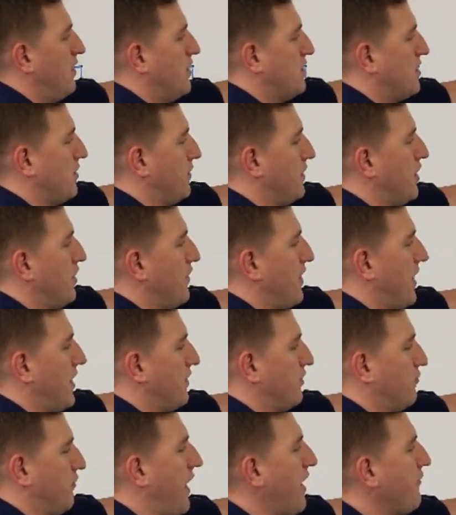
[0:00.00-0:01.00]
so we know
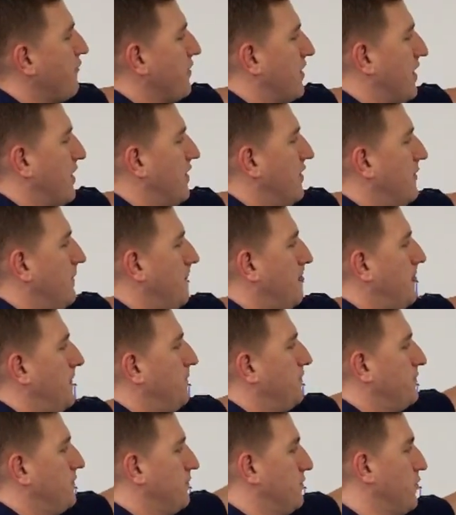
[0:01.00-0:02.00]
that gravity,
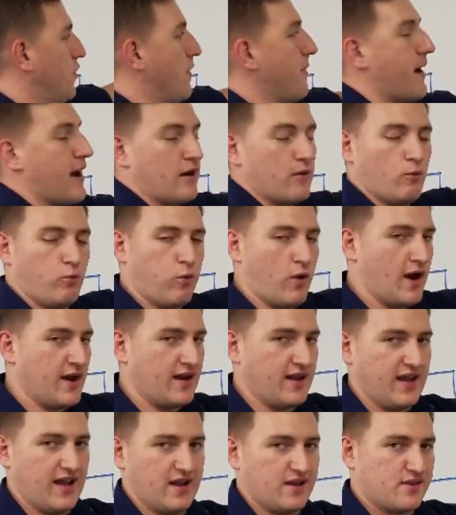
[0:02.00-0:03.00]
no matter
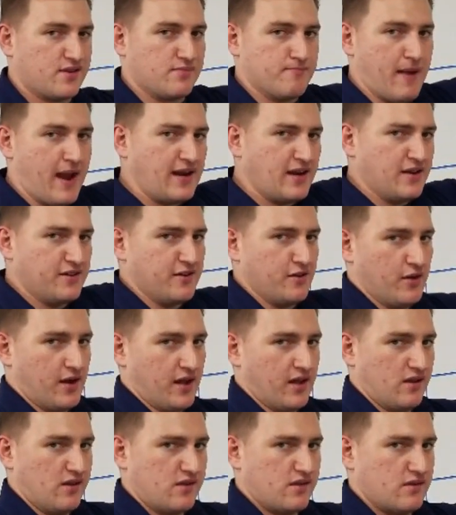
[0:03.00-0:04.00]
what its
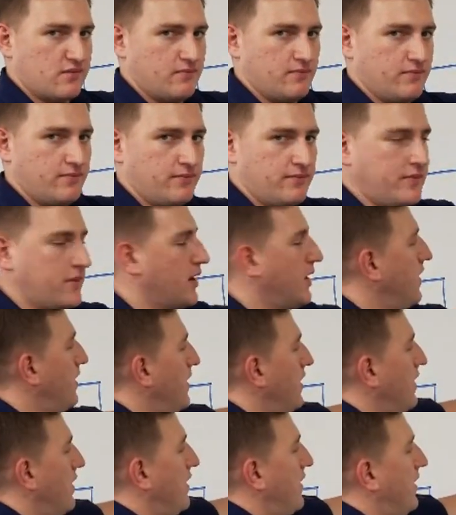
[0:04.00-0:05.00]
magnitude is,
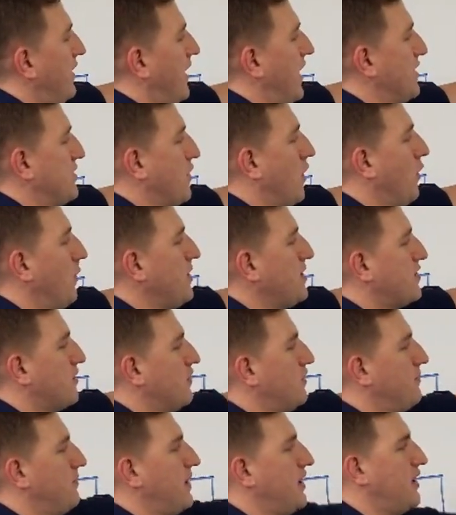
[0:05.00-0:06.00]
it's always
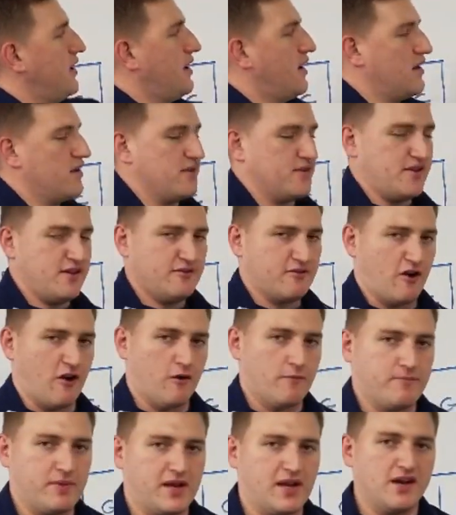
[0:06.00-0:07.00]
going to be
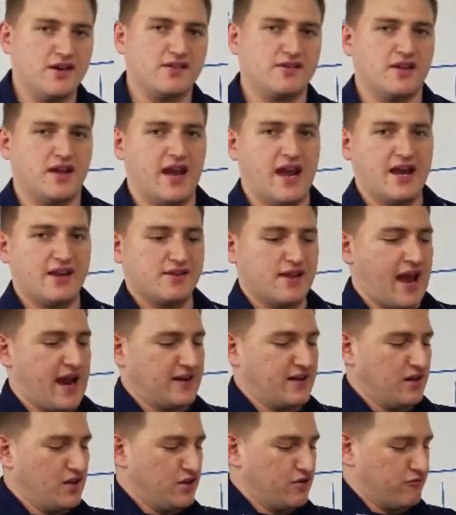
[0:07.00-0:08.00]
zero because it's acting